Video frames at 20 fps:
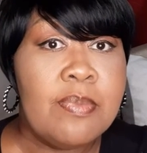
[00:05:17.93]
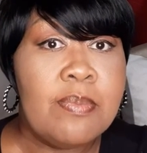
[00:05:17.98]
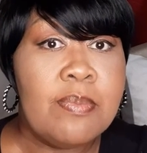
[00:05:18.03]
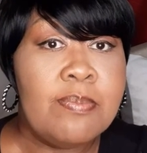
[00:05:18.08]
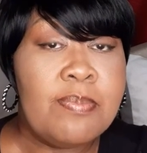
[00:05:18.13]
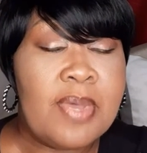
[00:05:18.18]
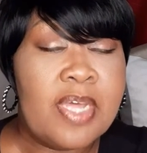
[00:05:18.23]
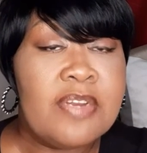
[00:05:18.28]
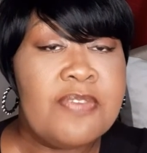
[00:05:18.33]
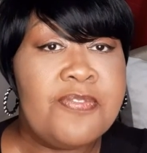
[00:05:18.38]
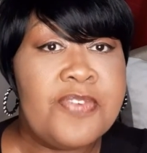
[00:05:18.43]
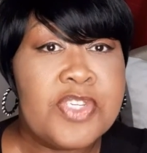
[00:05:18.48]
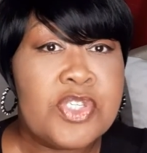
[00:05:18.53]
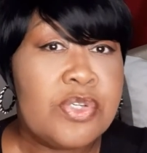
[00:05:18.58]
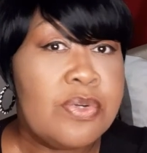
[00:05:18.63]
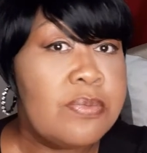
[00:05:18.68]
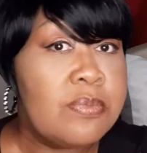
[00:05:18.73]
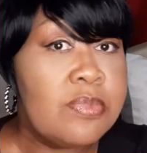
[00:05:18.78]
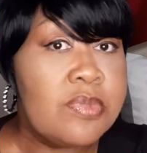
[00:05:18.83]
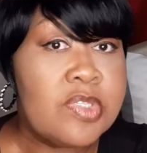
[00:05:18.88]

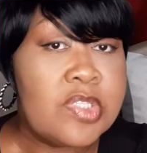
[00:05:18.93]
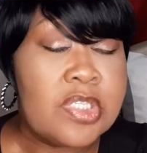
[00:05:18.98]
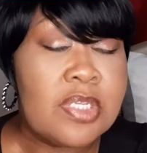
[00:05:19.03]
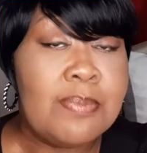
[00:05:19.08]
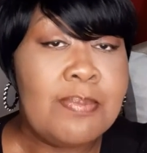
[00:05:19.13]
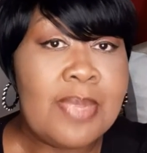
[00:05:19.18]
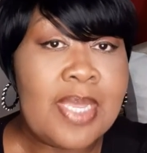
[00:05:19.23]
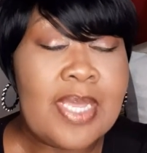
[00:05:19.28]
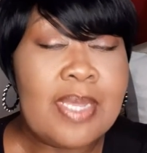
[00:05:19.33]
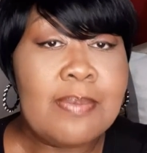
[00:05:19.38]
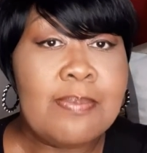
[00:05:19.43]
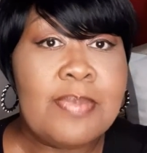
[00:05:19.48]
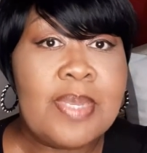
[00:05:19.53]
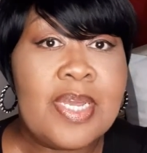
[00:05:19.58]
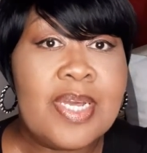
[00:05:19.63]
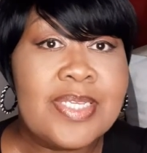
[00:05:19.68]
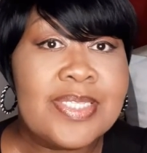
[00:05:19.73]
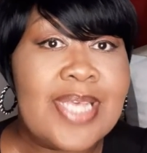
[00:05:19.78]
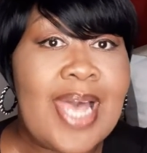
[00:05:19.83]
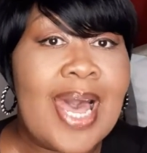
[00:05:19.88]
beneficial to me
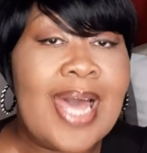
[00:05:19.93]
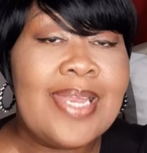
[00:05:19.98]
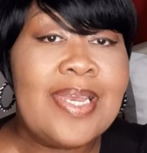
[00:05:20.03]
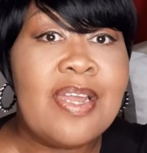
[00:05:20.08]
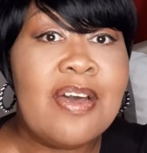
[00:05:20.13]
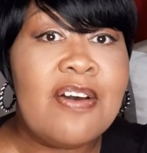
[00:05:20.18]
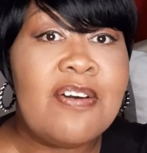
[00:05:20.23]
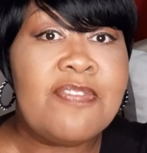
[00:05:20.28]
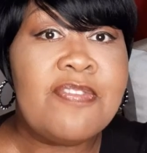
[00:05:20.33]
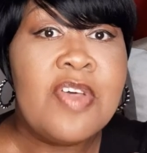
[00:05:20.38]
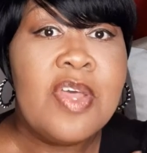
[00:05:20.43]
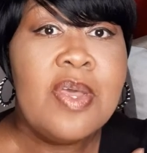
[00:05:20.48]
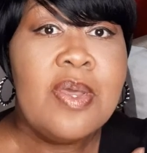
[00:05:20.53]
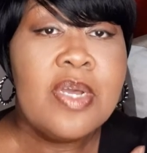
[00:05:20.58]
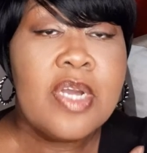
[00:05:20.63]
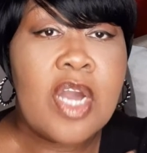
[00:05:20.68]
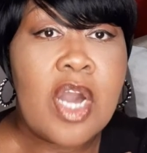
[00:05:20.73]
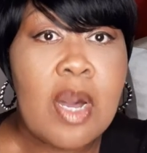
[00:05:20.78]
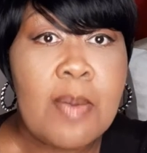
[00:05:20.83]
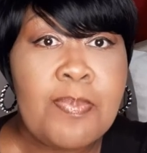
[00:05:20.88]
because I love
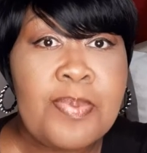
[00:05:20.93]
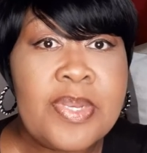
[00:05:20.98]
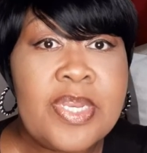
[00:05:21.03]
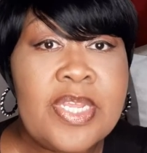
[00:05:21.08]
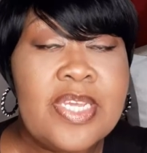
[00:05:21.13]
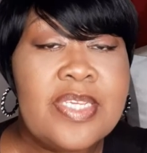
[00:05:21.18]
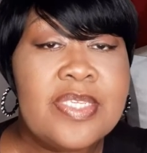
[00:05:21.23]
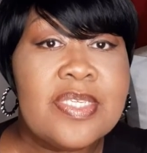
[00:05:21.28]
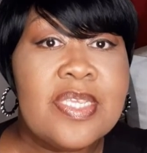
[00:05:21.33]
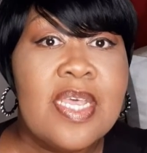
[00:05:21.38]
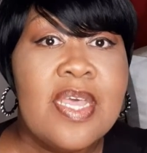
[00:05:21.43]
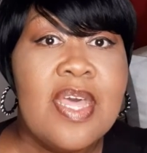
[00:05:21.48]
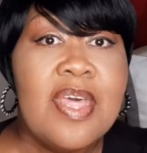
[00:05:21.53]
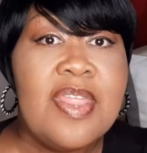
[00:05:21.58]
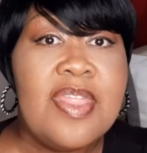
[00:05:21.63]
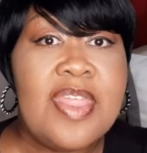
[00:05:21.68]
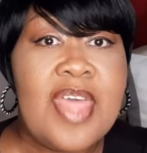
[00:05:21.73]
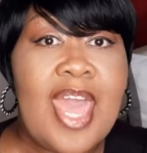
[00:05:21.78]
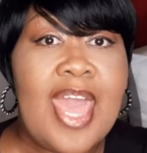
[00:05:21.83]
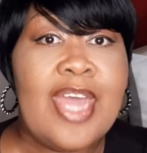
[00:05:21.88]
companies
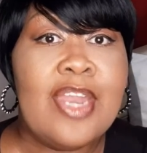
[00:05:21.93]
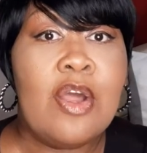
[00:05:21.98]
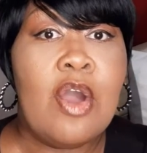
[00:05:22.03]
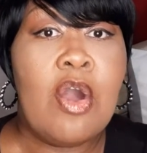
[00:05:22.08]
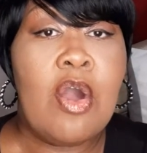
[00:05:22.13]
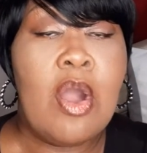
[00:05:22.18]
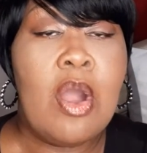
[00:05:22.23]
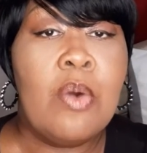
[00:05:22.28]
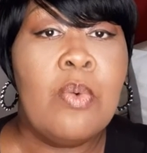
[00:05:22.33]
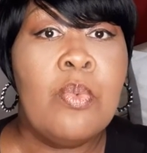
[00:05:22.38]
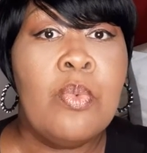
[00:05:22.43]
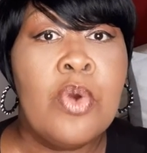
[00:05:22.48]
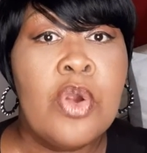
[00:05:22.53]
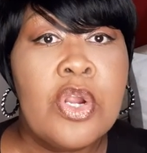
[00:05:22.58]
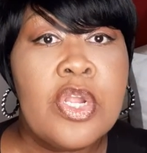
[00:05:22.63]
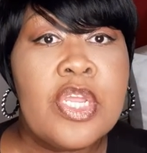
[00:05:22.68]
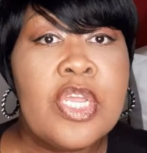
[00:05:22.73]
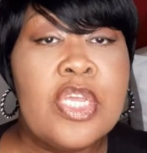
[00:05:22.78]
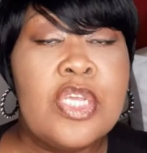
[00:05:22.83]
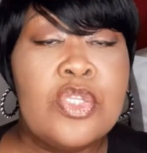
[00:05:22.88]
that are
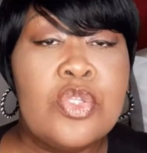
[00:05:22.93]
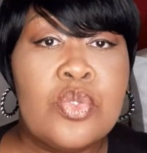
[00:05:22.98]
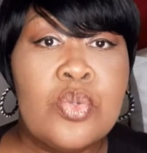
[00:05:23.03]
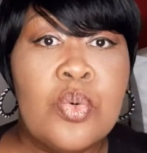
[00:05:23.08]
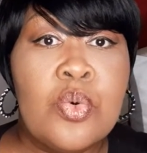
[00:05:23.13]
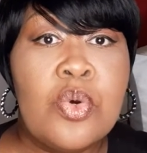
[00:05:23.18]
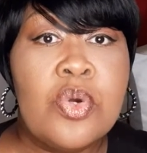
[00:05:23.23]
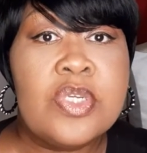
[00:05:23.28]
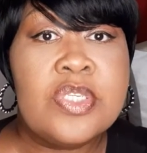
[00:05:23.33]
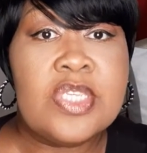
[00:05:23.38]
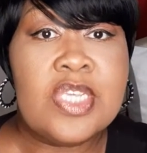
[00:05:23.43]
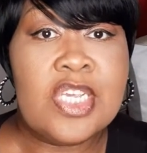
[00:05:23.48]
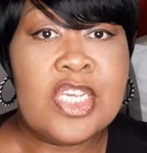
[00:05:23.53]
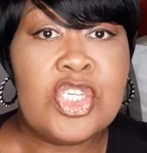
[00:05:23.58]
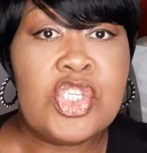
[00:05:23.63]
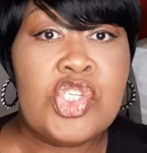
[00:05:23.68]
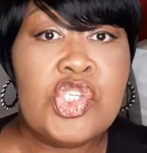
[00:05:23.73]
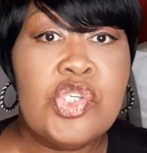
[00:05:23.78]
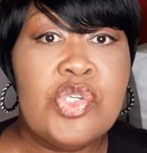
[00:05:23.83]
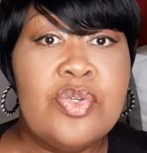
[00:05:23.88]
working towards
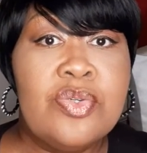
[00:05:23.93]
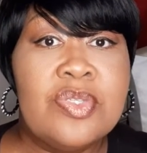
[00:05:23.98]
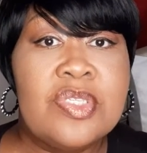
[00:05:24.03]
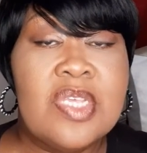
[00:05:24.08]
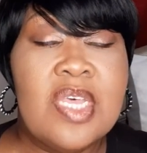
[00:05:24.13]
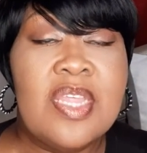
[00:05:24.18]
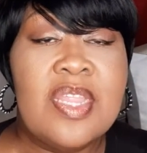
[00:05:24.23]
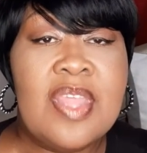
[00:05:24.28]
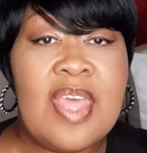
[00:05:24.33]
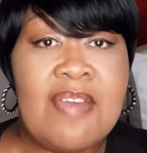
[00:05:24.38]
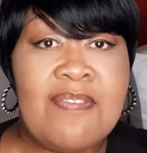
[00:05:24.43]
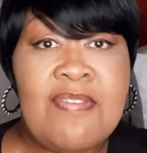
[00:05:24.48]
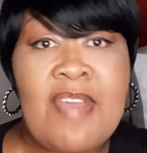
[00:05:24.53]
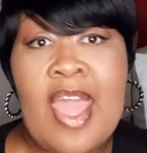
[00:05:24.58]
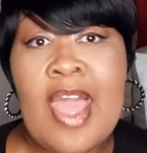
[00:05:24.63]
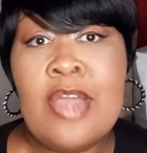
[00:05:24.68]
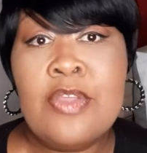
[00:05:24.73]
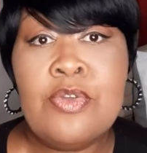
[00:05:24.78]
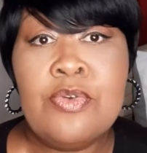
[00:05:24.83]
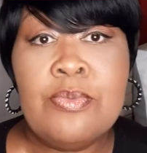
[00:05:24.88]
issues that
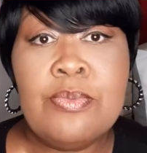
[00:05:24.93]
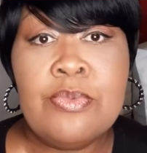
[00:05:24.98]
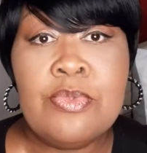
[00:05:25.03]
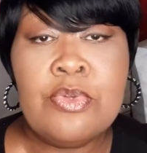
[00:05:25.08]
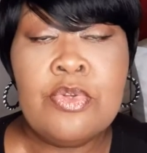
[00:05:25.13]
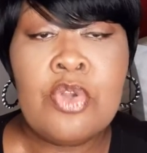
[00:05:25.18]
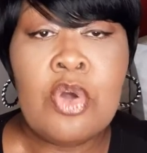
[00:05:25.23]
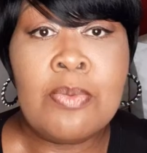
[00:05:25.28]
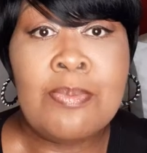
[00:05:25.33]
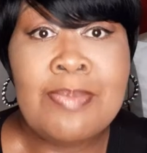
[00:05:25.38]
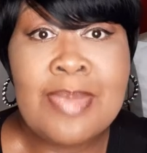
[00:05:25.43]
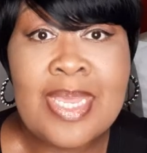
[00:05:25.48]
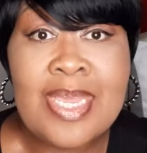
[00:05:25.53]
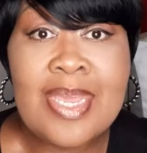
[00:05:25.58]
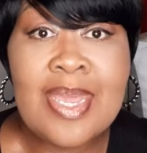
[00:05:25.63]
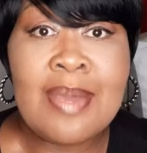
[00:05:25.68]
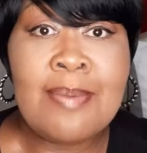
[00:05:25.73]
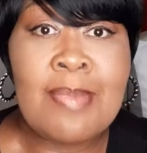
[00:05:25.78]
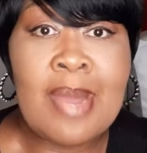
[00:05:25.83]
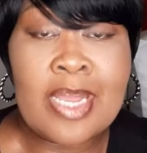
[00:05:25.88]
value,
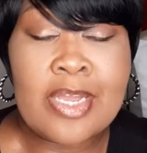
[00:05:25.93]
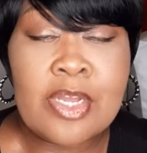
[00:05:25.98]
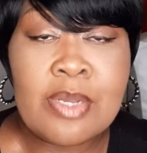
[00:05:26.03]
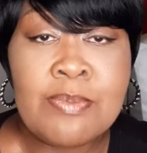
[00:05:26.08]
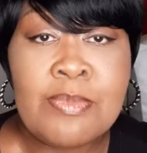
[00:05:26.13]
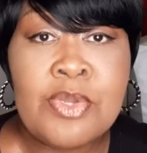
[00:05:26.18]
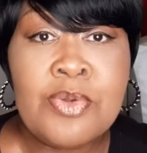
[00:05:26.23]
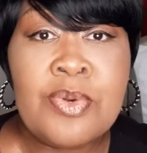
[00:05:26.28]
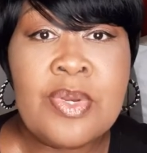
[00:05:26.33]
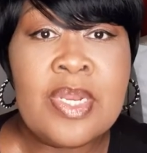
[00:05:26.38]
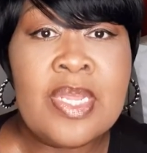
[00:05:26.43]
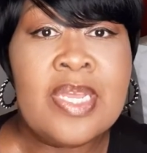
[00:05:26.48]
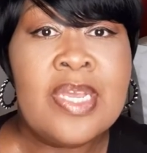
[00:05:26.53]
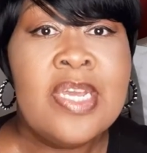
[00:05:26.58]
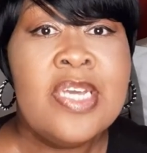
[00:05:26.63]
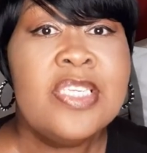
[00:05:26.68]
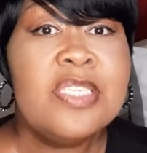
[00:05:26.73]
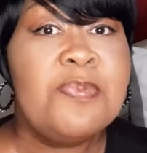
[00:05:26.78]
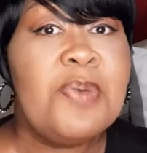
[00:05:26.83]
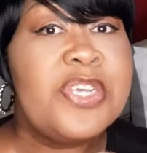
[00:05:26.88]
me and my community,
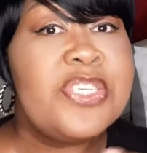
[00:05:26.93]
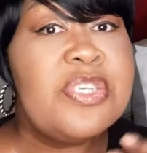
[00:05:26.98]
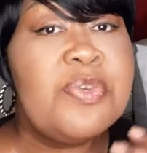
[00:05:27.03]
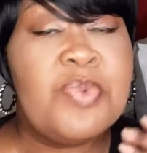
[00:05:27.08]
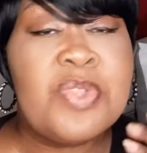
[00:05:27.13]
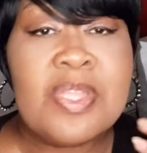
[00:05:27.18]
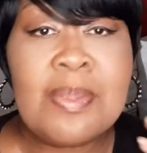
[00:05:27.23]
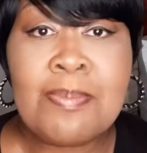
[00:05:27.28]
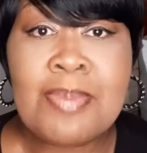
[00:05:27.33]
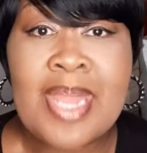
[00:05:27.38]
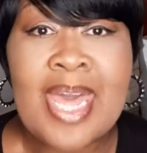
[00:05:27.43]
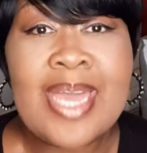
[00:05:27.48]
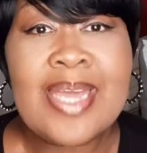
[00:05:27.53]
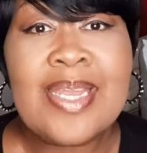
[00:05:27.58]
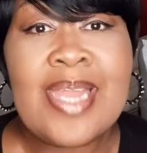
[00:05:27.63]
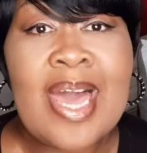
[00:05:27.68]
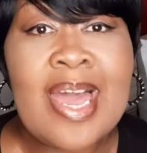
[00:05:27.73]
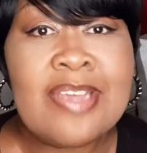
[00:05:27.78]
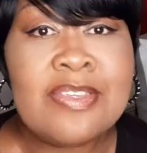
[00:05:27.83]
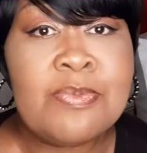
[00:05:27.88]
especially with the
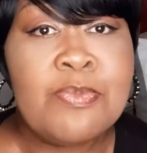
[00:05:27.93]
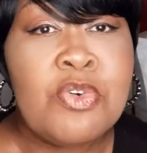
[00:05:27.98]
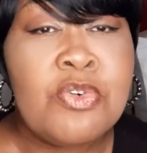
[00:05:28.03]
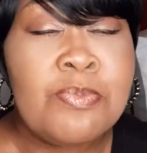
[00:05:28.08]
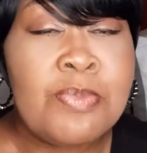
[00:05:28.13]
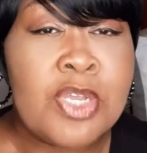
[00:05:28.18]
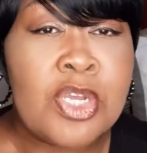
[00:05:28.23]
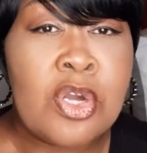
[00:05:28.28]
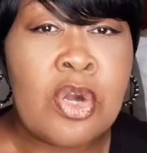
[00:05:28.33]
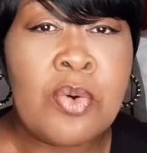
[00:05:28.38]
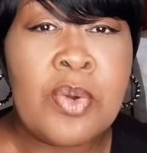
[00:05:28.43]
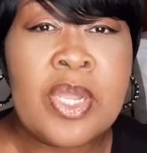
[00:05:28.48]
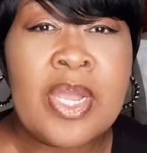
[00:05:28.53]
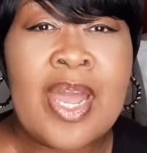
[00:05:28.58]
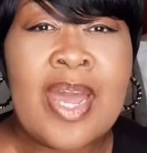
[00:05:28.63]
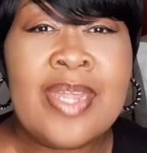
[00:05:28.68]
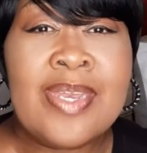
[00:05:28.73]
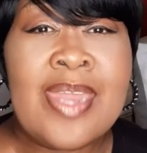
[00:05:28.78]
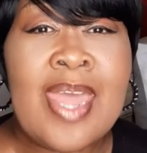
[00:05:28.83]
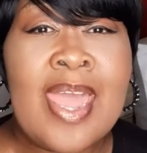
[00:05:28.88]
Black Lives Movement going
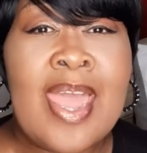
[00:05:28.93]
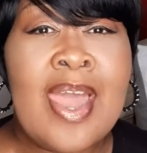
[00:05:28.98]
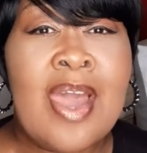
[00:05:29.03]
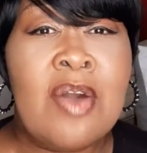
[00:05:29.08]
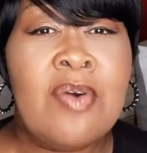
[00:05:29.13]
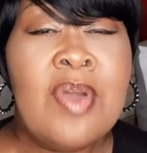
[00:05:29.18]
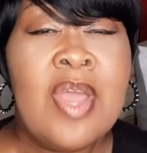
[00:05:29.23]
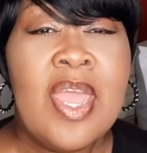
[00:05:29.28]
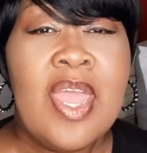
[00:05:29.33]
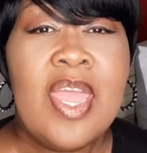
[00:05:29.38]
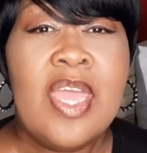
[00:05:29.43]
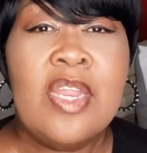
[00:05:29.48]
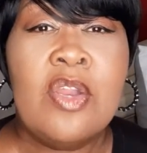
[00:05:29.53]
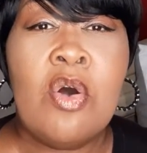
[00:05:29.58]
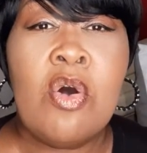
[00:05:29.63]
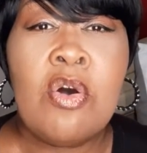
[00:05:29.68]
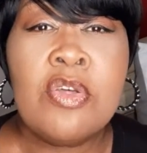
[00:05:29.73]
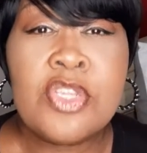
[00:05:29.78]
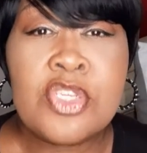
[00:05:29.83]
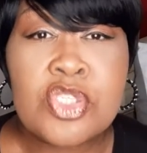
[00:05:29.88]
on now and
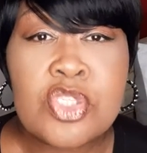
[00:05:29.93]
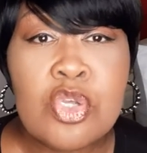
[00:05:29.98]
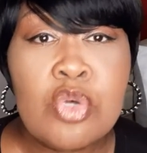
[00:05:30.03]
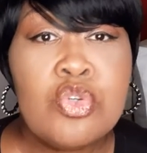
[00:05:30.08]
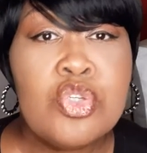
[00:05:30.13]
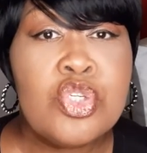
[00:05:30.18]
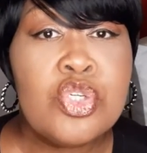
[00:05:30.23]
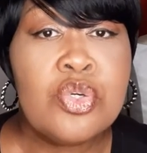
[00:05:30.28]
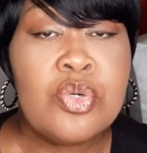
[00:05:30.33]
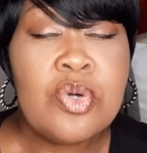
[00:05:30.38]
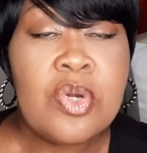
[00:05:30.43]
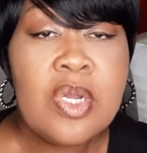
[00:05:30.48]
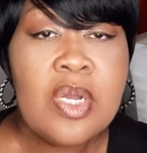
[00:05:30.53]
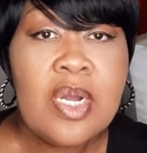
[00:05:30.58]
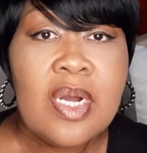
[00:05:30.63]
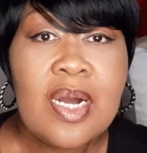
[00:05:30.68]
all the social